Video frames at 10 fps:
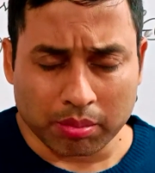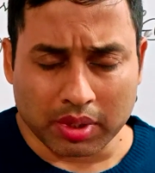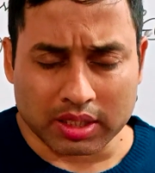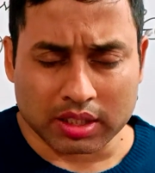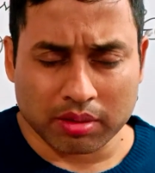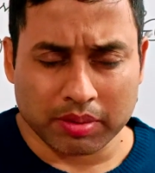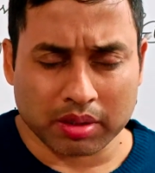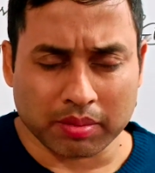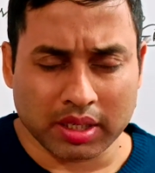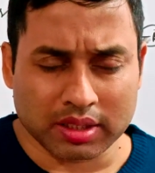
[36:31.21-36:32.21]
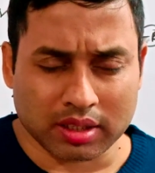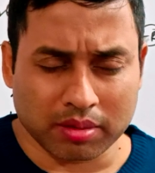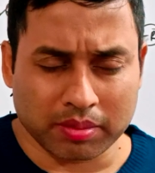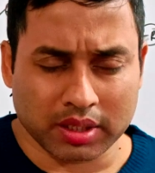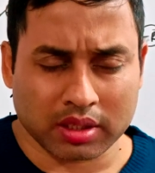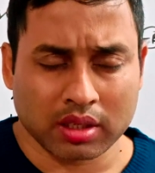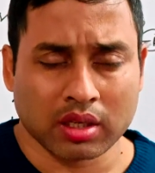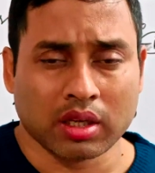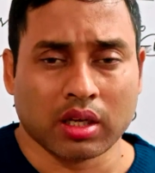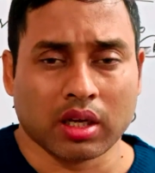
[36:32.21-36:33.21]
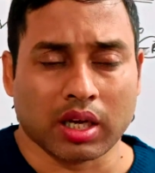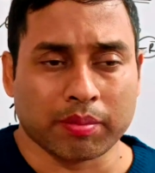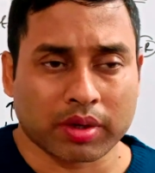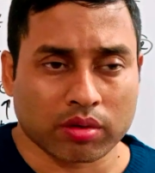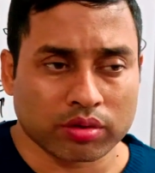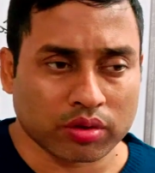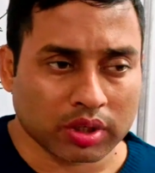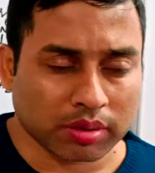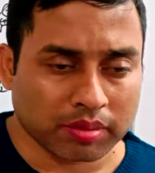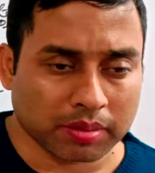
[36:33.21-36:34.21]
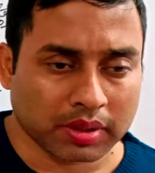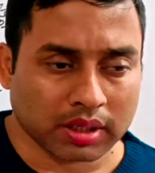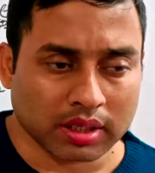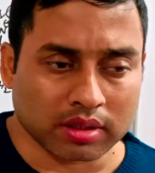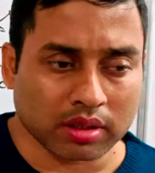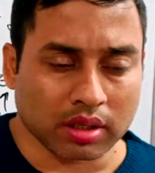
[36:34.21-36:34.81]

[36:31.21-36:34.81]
plus effect, minus effect, hyperconjugative effect,